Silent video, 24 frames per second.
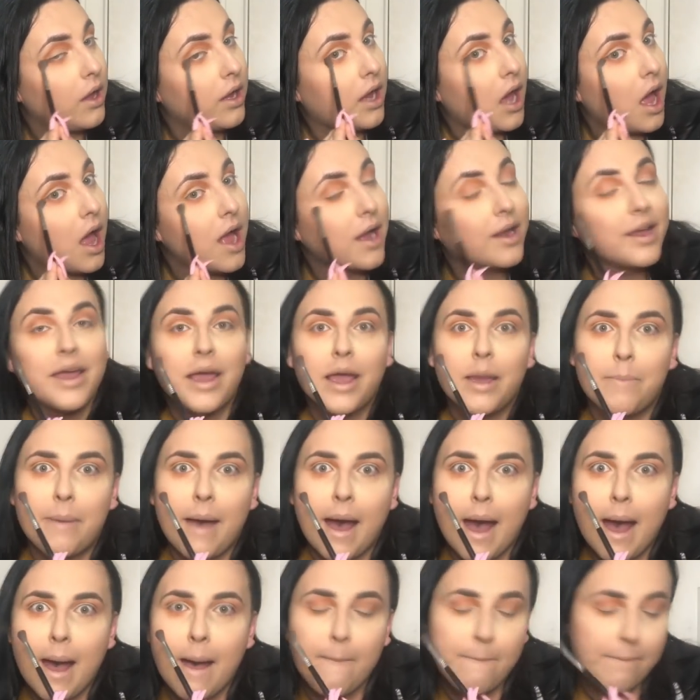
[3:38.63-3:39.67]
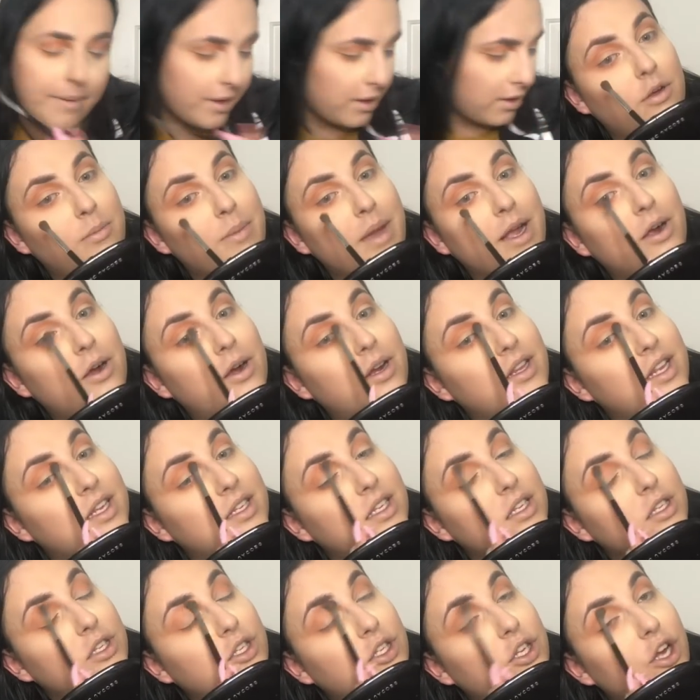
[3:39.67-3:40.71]
Can't keep up. Oh my God,
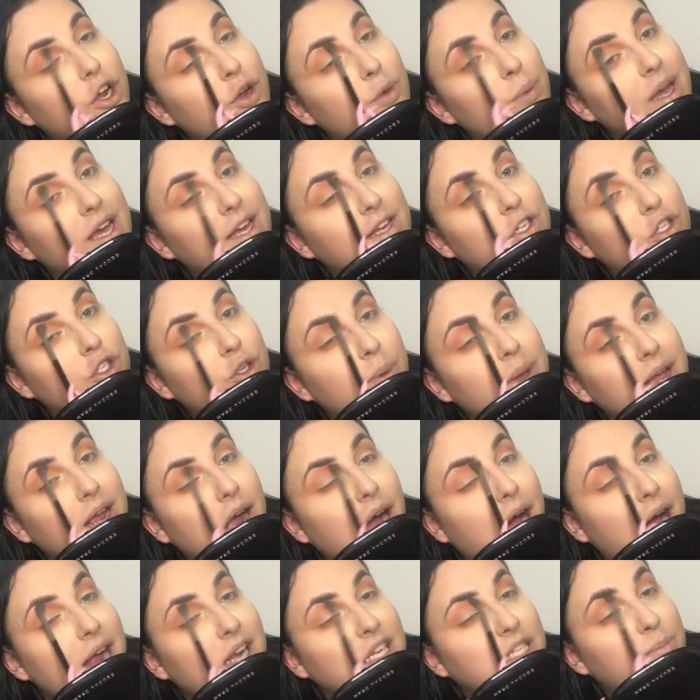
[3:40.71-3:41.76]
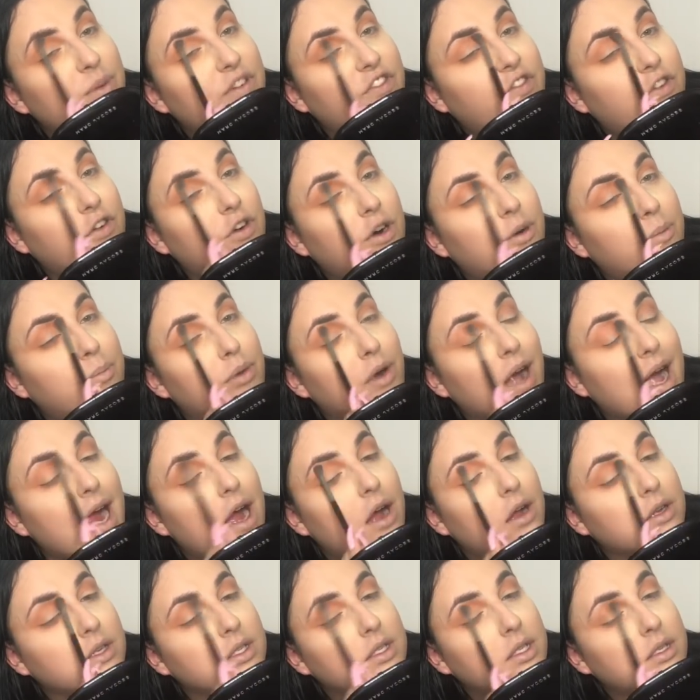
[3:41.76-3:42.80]
this is so weird doing eyes before
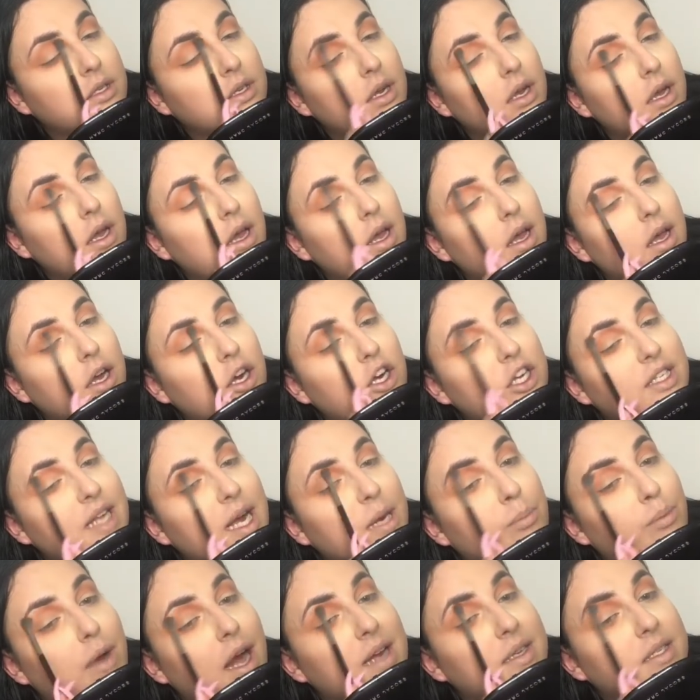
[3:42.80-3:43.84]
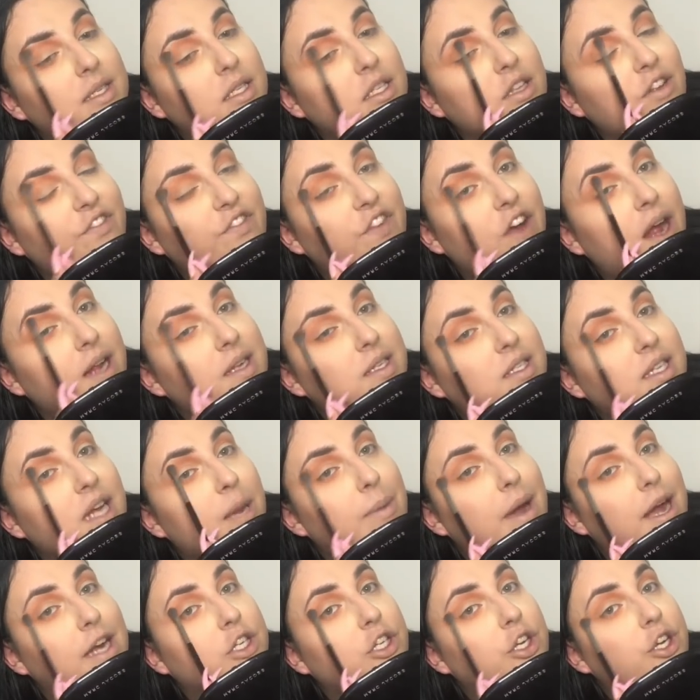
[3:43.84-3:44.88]
brows. Cause like brows is the first
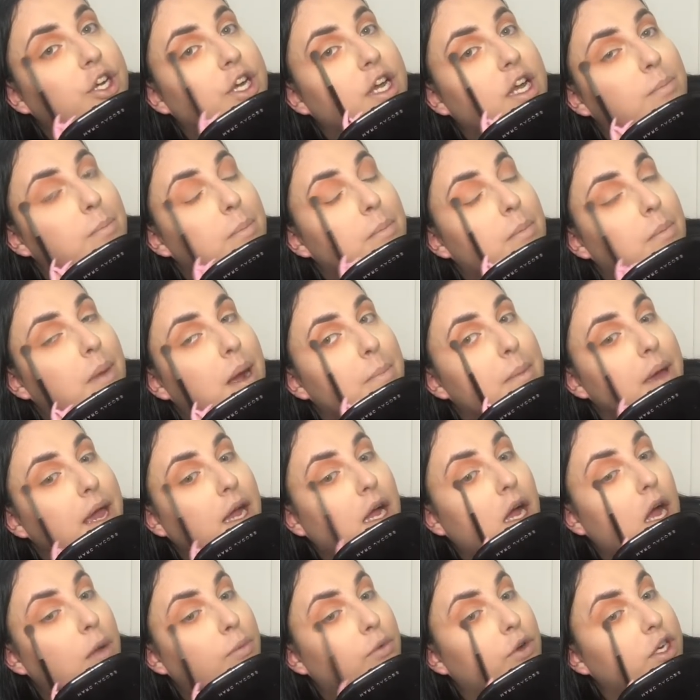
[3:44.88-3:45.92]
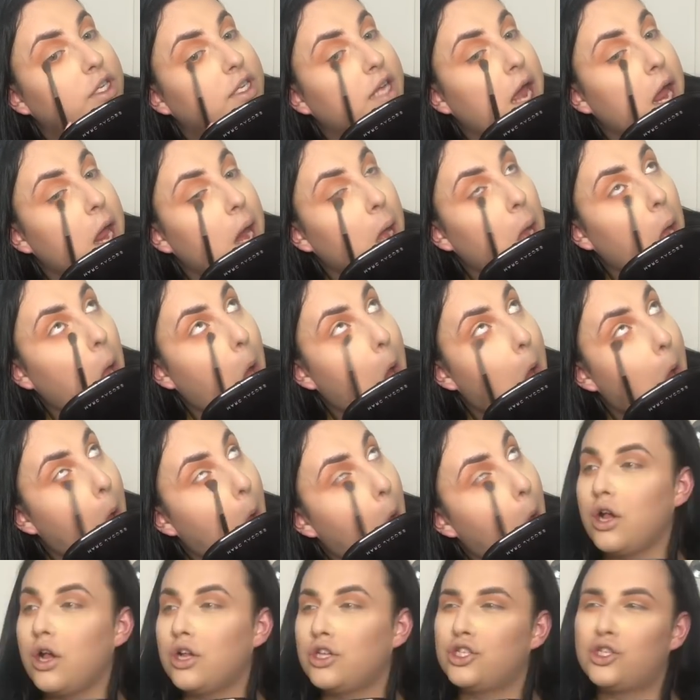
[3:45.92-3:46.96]
step I do in my makeup routine.
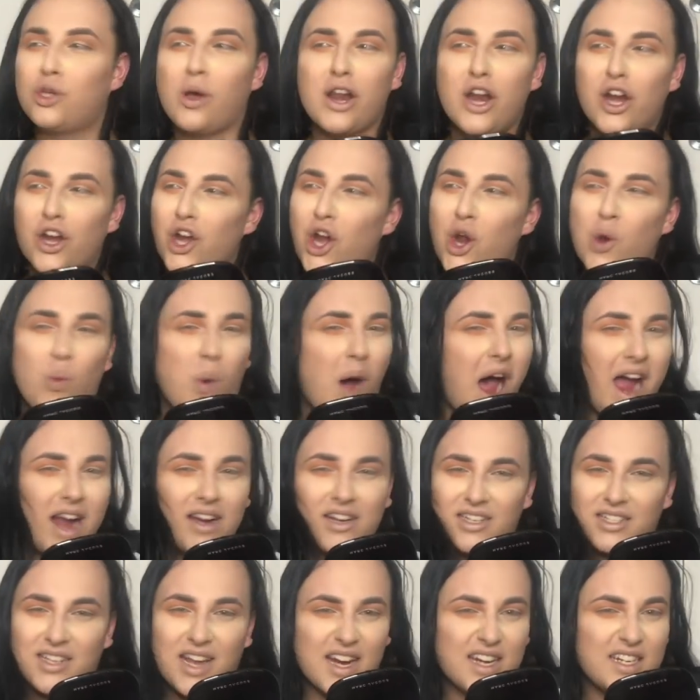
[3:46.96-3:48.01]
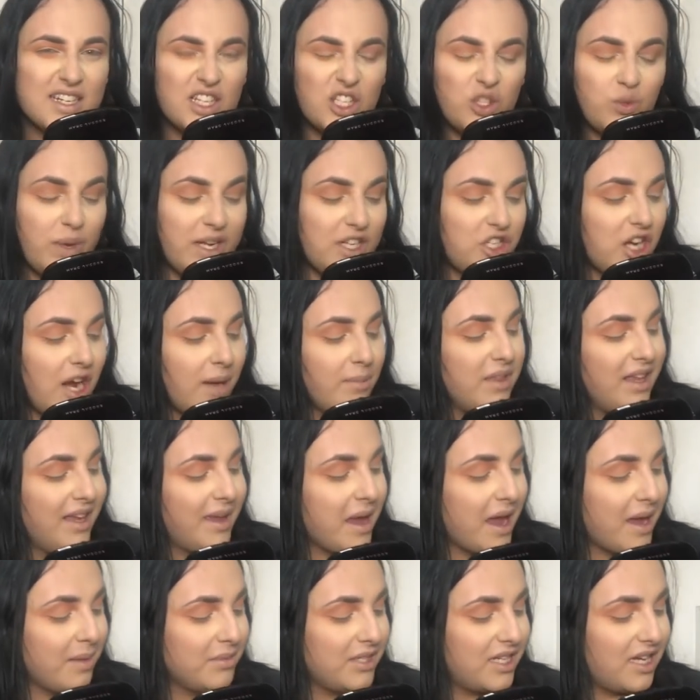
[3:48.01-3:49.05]
So I don't know why I decided to switch up the
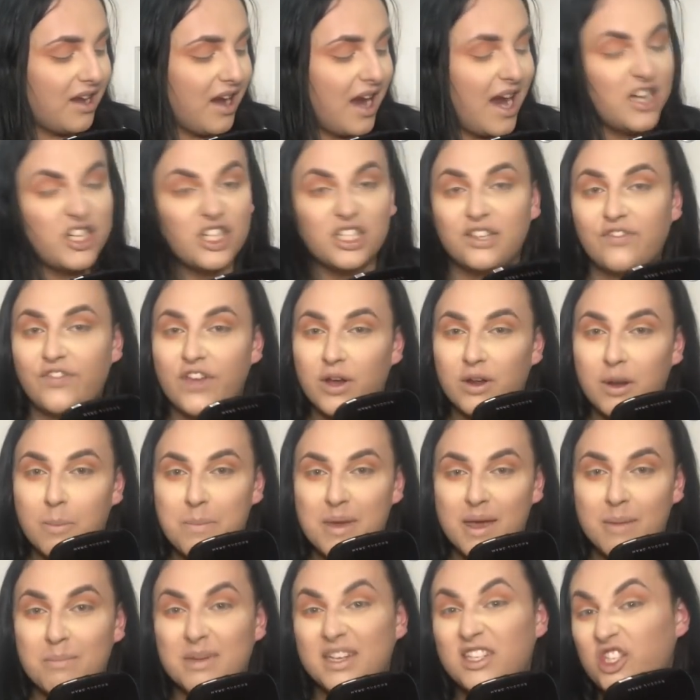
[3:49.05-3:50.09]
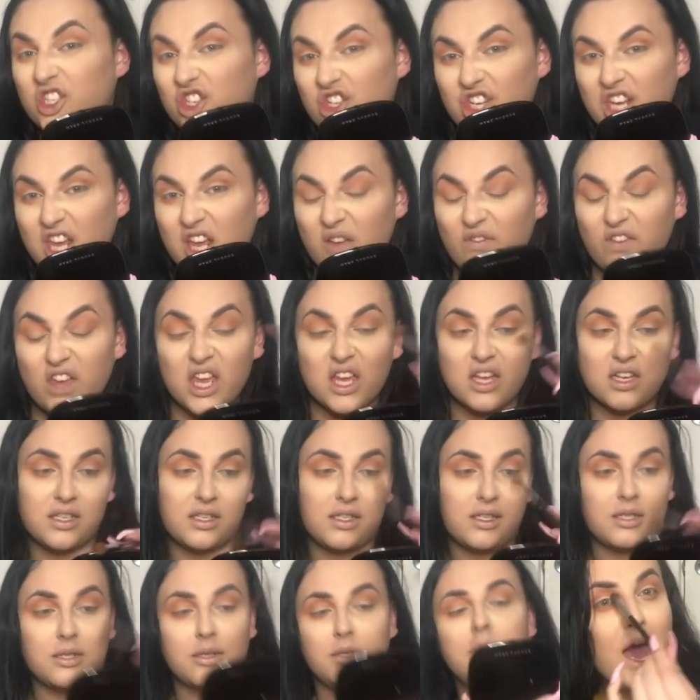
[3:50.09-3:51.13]
game tonight. I just felt a bit mischievous.
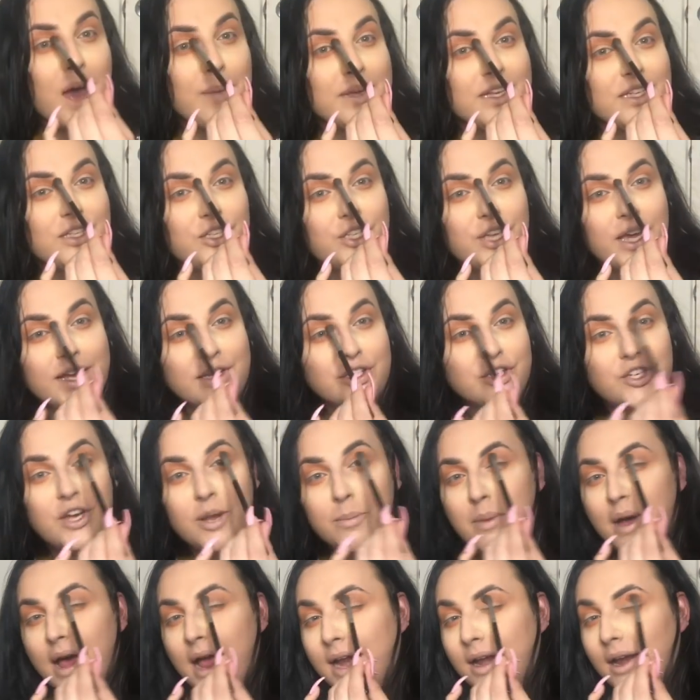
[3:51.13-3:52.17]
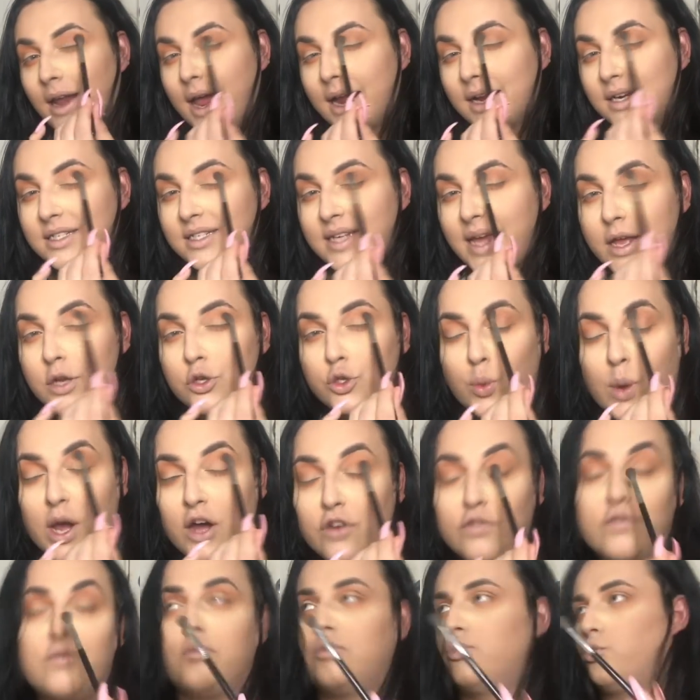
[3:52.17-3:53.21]
Abby's changed her mind like
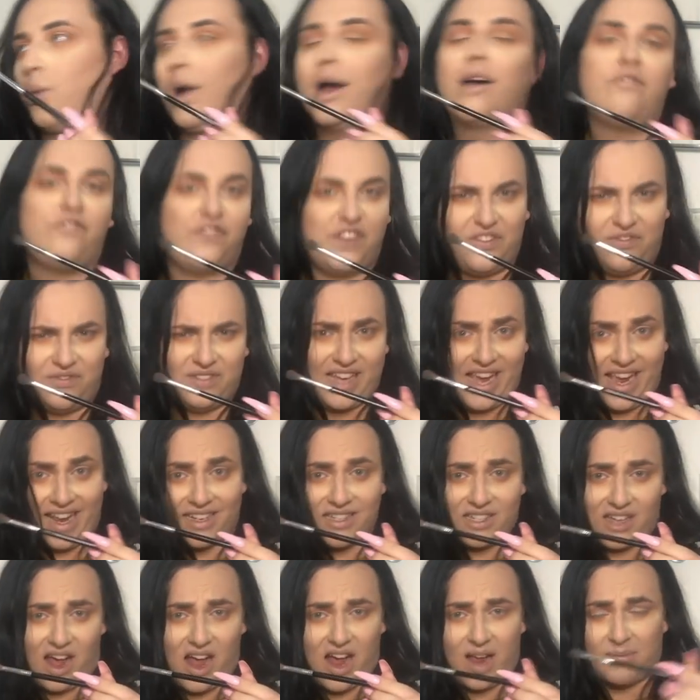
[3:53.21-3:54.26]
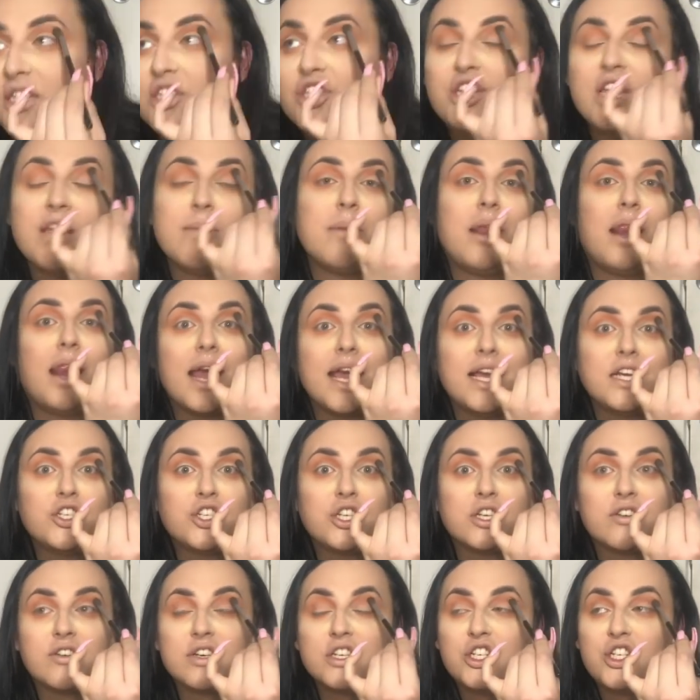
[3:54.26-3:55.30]
15 times. Is she in
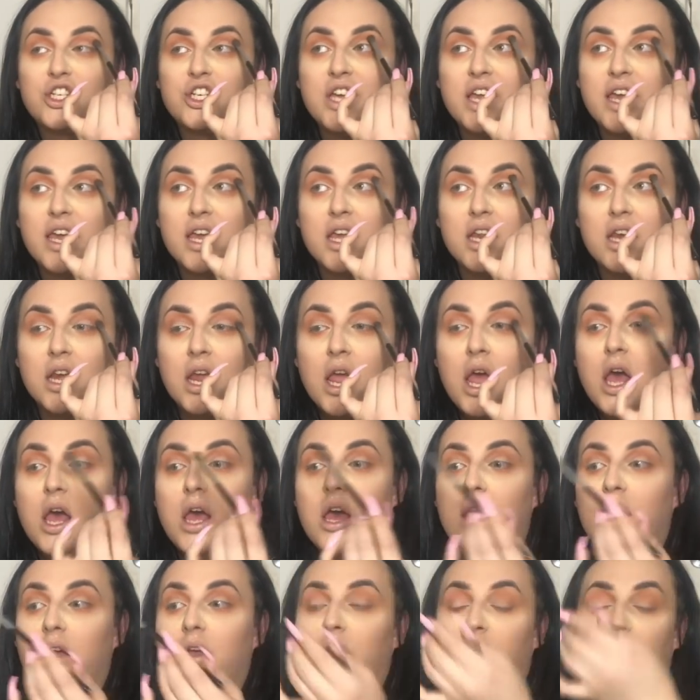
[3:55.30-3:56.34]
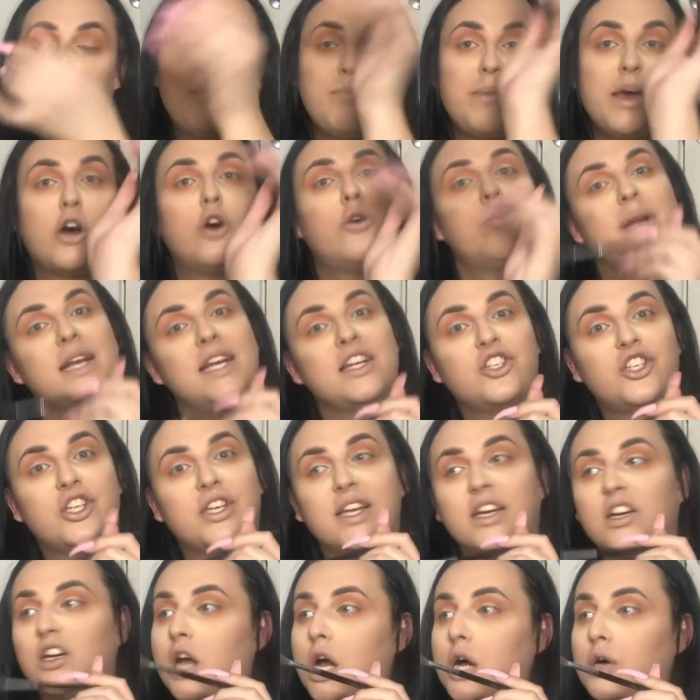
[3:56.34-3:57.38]
Malaysia? Is she in Melbourne? Is
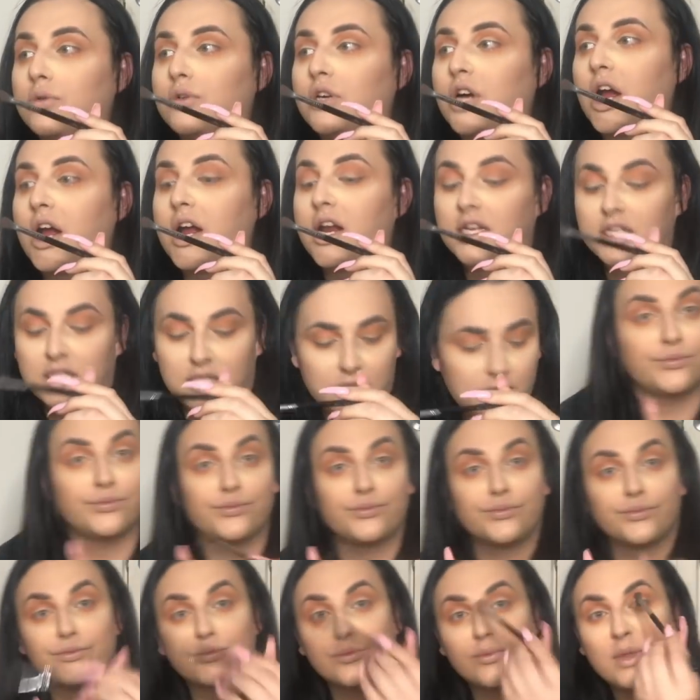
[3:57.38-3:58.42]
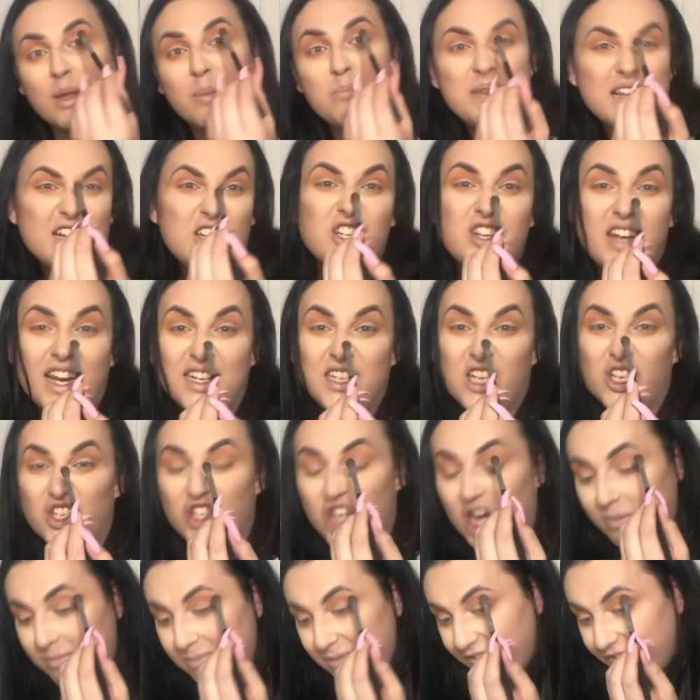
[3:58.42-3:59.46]
she in Gold Coast? Bitch needs a
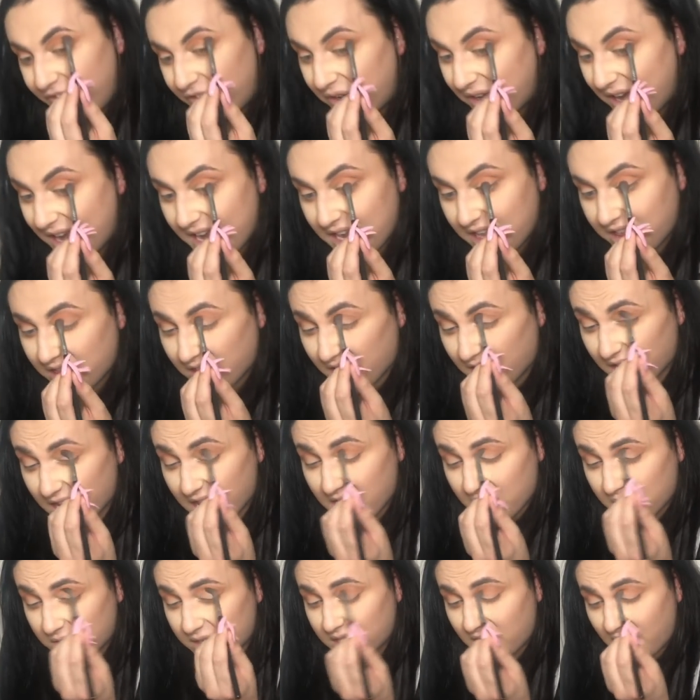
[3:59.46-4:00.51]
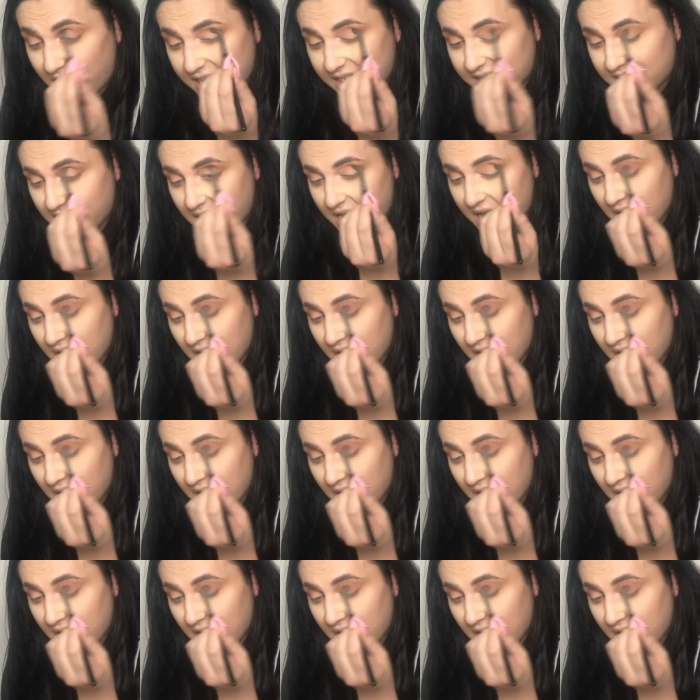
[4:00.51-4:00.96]
job before anything else, I say.